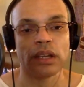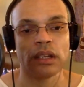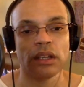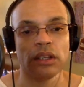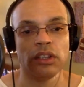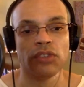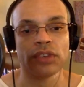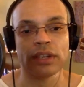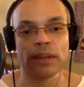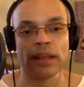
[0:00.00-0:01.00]
you
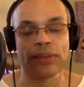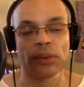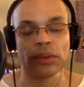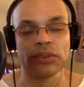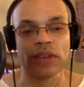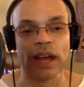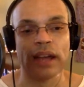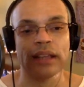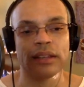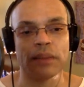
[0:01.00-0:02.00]
forget about it, throw it
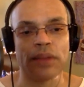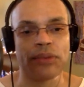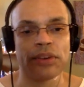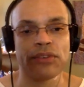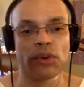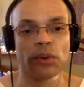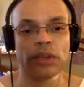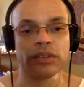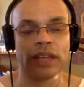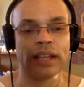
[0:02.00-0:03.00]
aside, and about 3 or 4
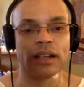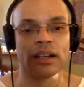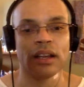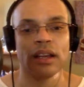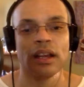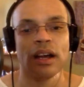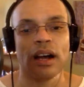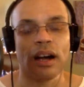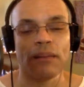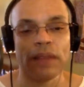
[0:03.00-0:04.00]
weeks later,
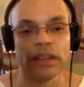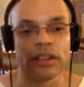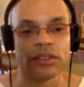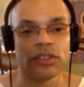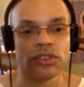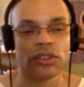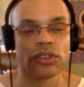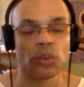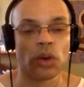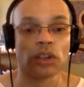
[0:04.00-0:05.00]
it still
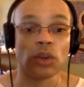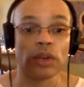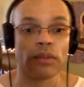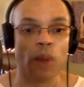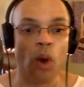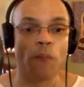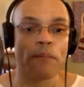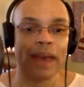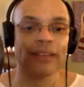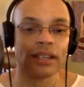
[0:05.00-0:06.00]
doesn't work. Don't give up hope.
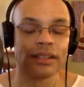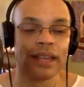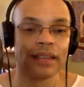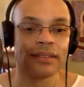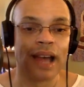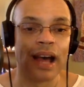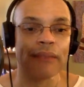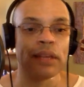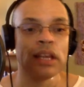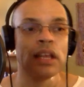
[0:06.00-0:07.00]
Magic takes
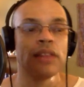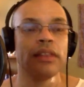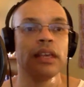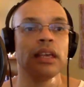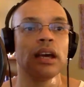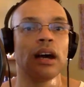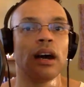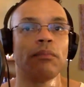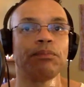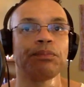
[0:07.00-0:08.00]
time.
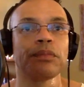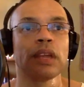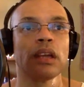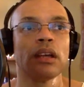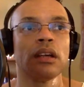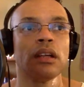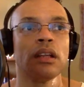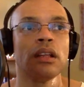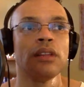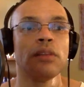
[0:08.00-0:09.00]

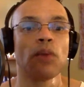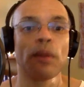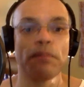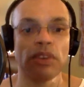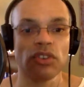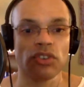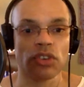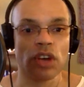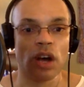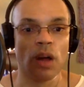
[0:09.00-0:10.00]
The more ambitious you
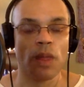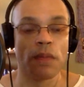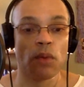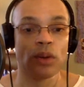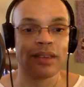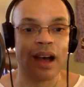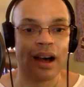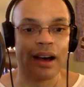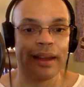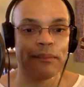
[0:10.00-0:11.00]
go, the more
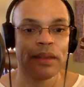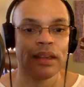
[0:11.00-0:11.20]
time